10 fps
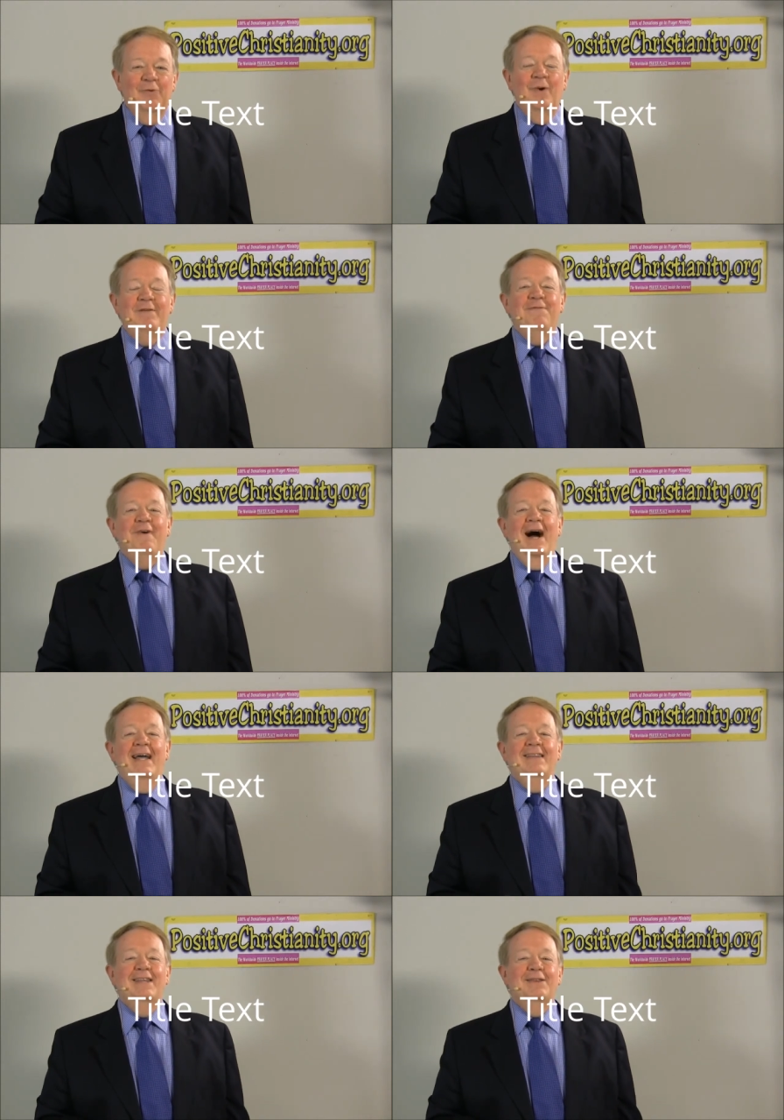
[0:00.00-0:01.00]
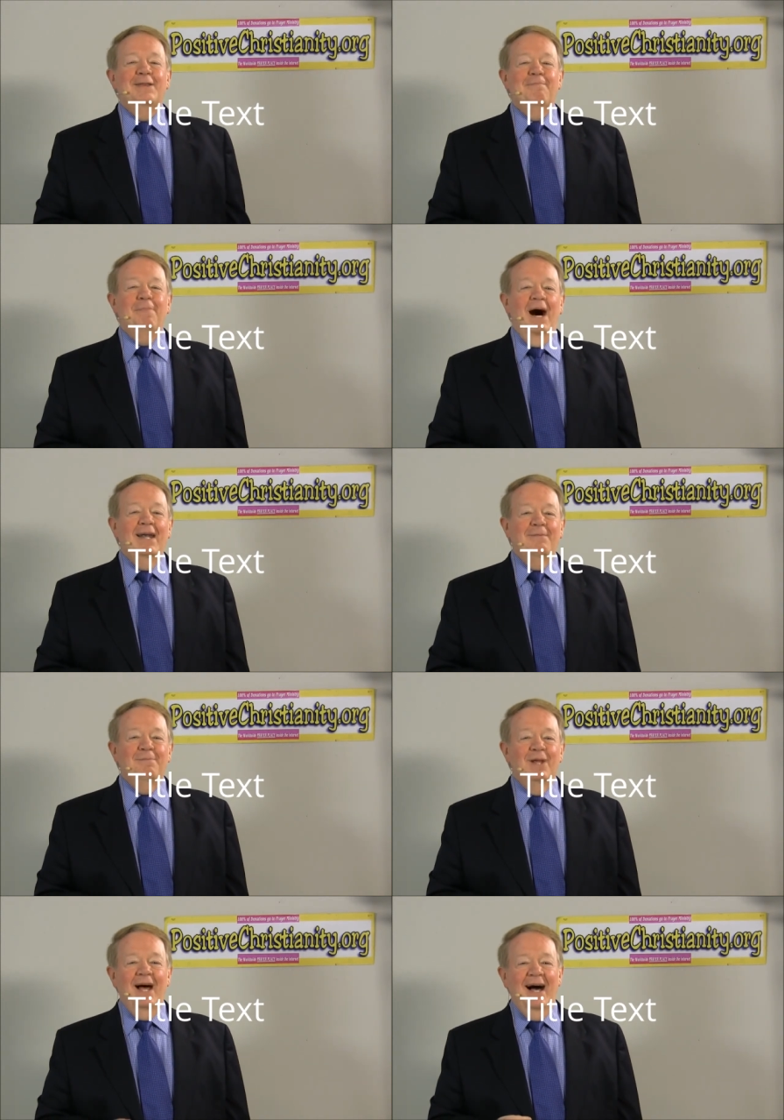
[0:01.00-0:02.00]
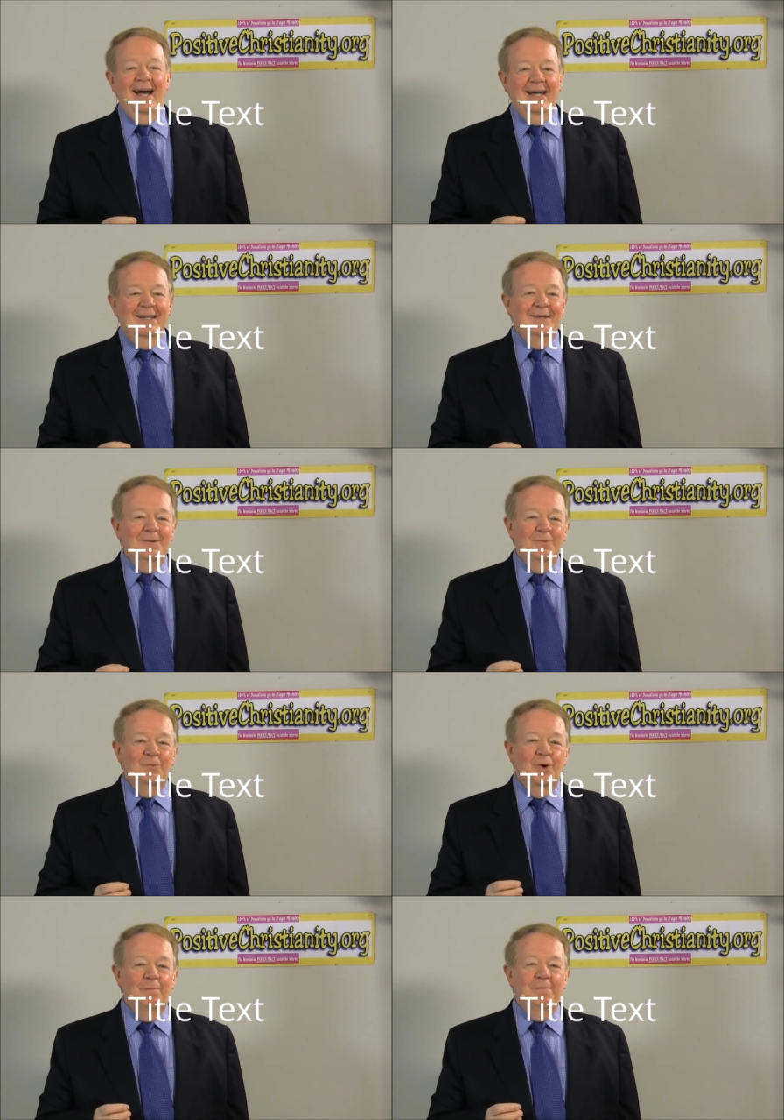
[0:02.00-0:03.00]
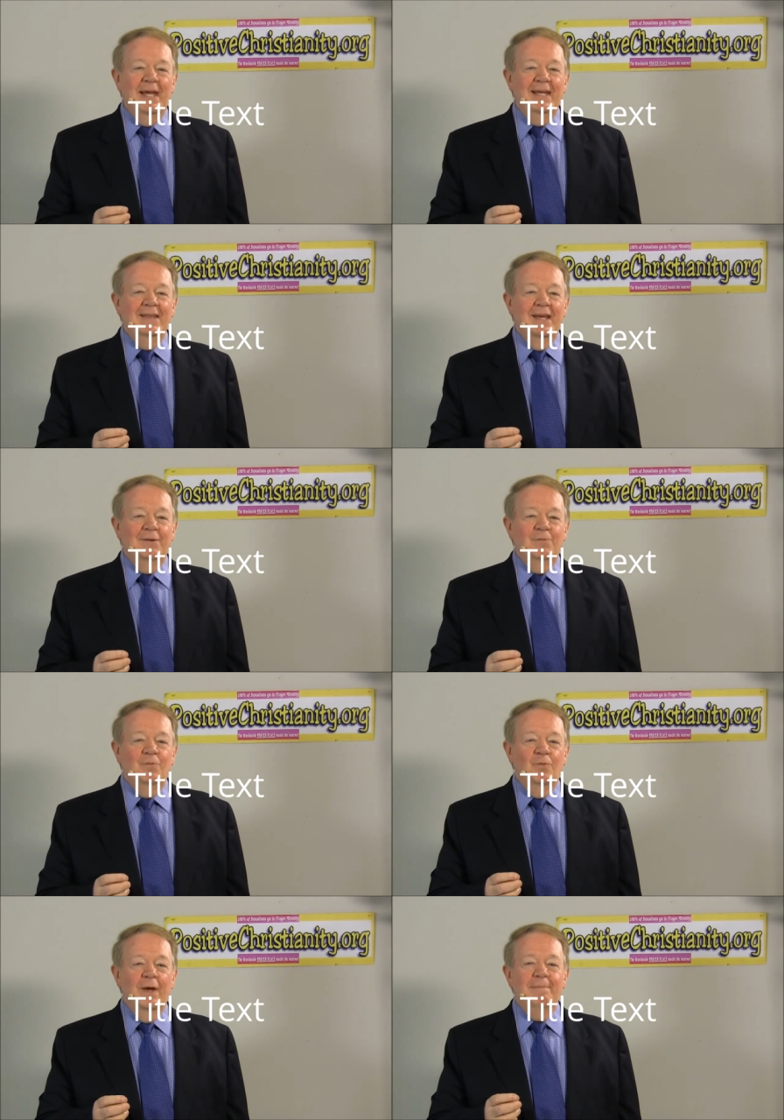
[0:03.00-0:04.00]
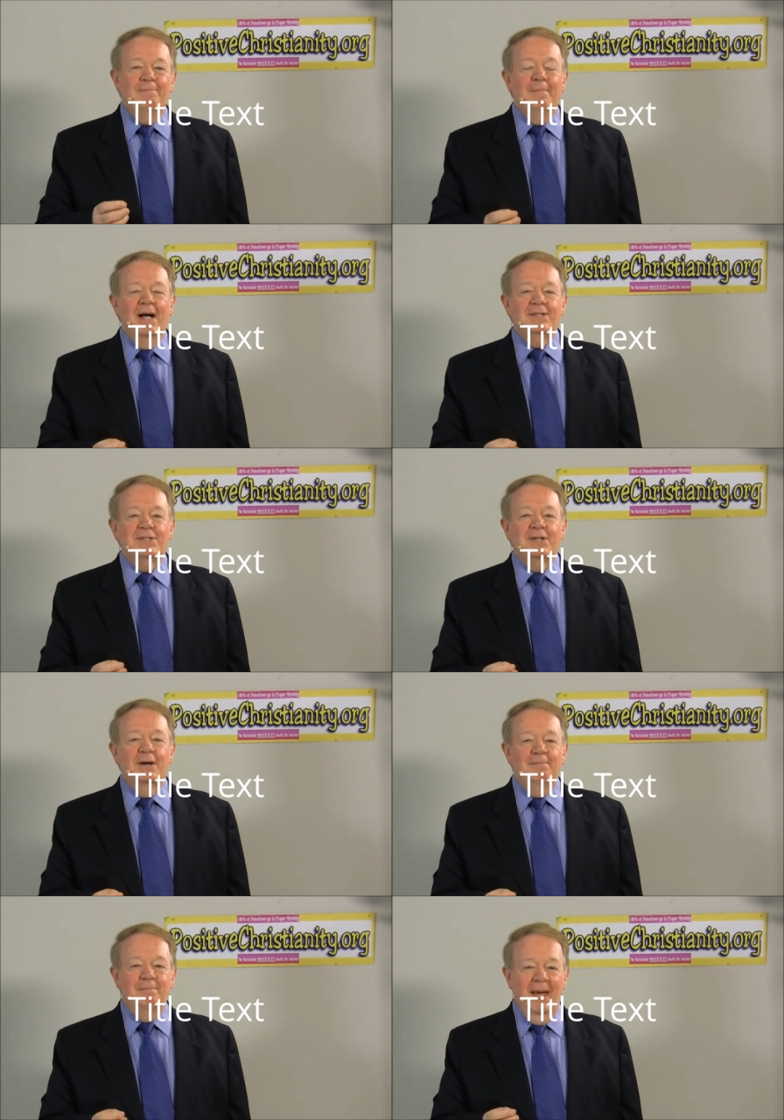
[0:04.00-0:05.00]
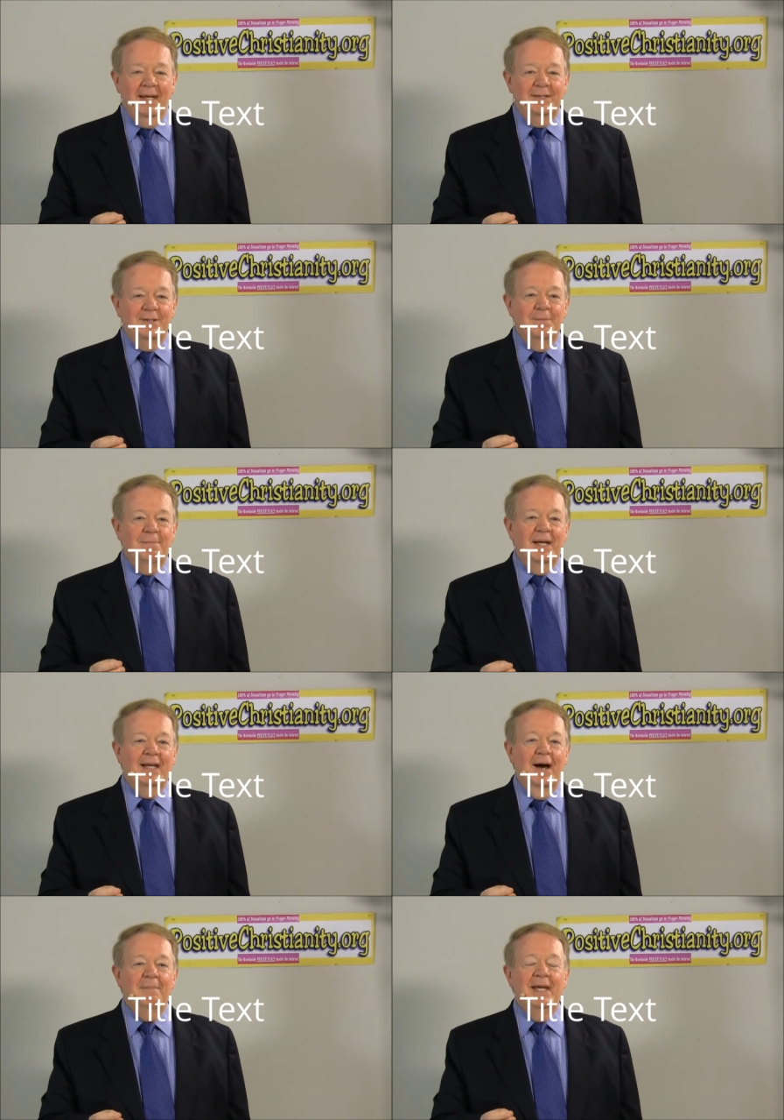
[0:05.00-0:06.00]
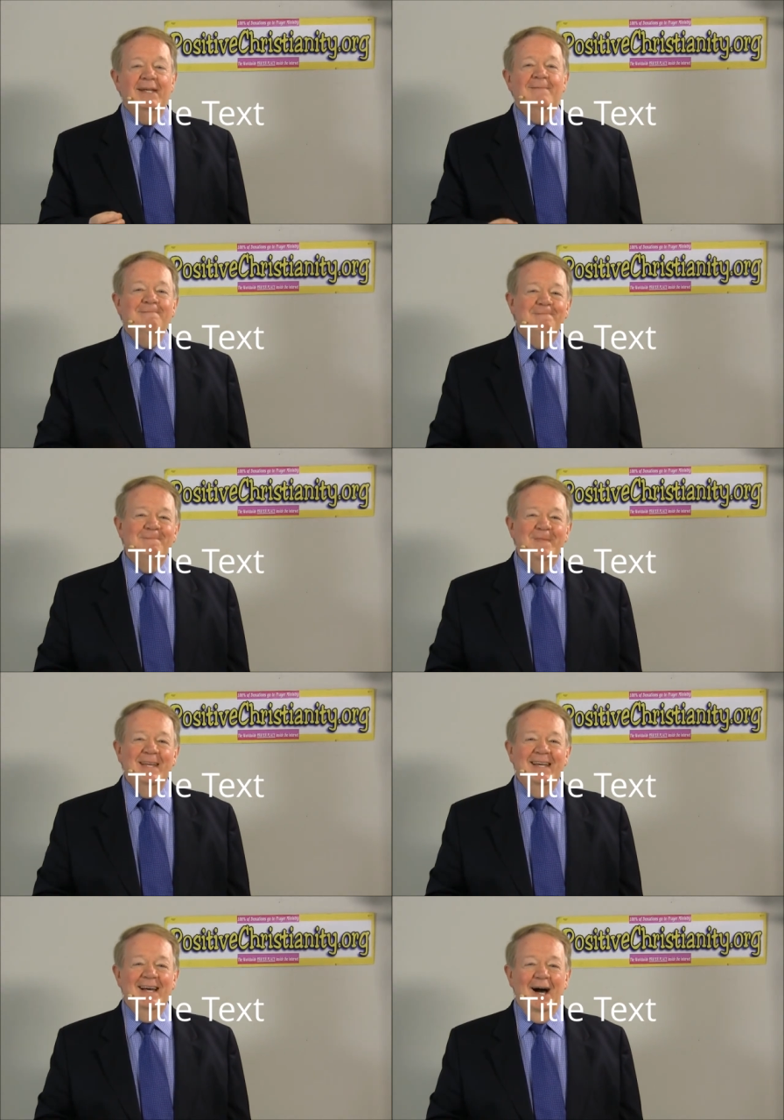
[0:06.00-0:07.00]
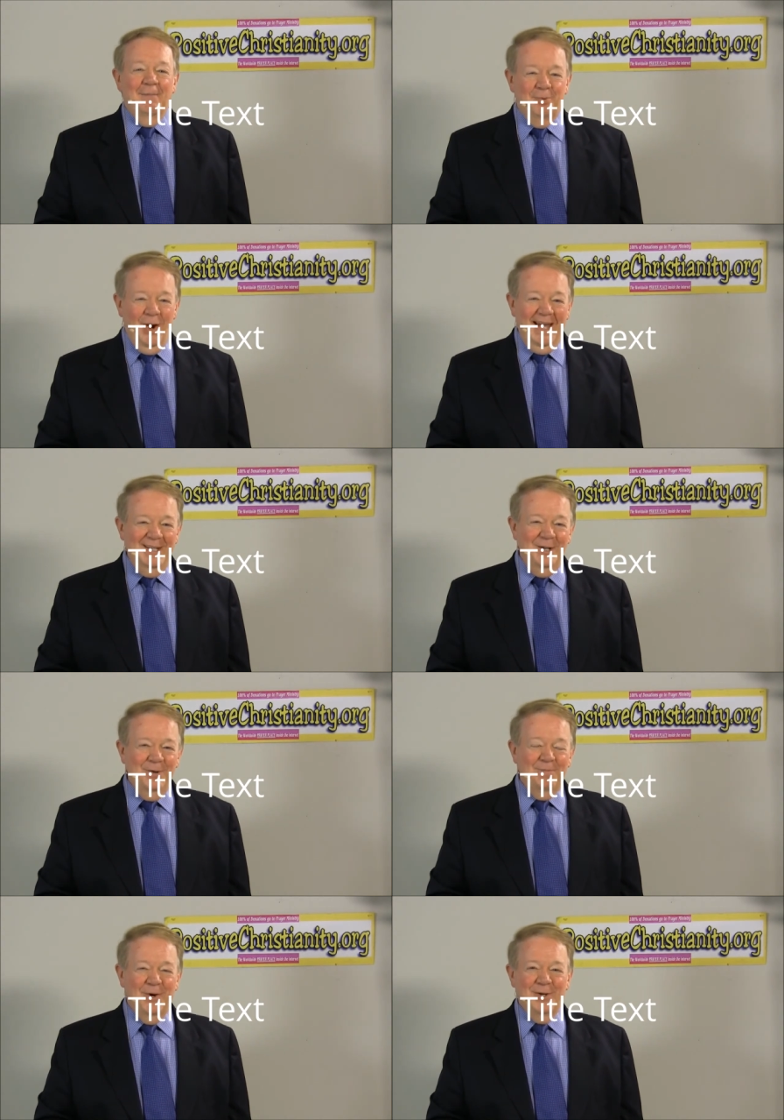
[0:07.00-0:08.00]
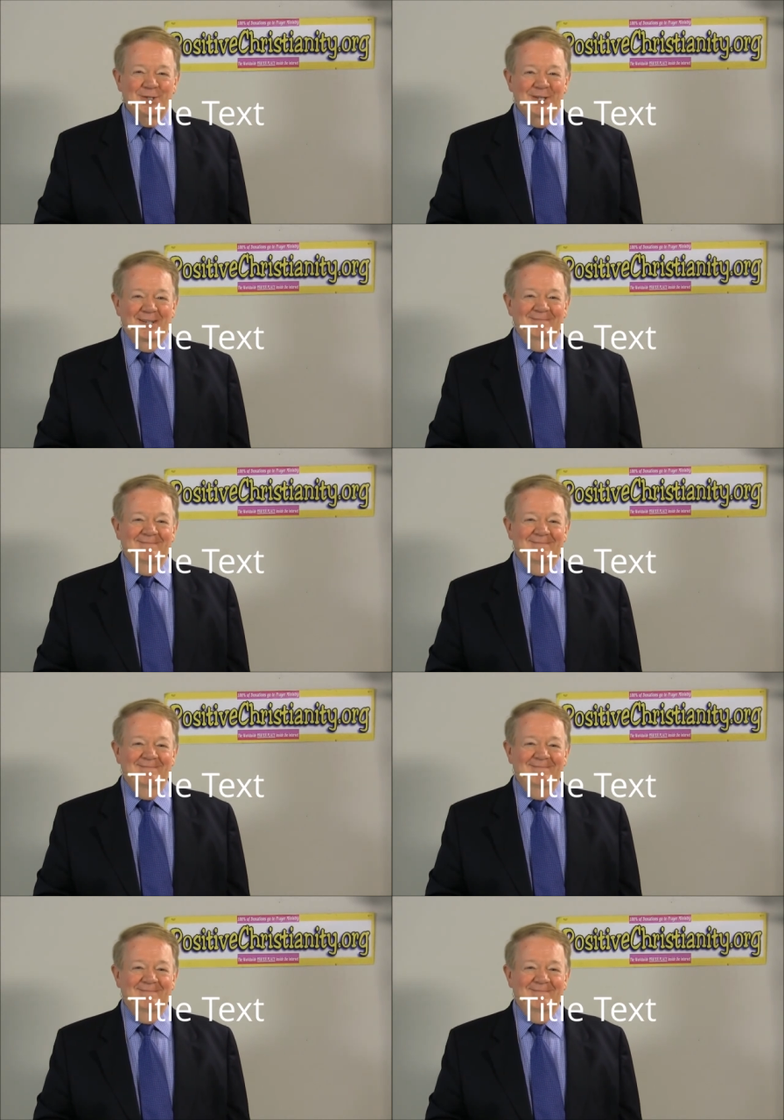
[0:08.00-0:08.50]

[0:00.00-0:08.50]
We find that the bottom line will be that we must commit to becoming a brand new person.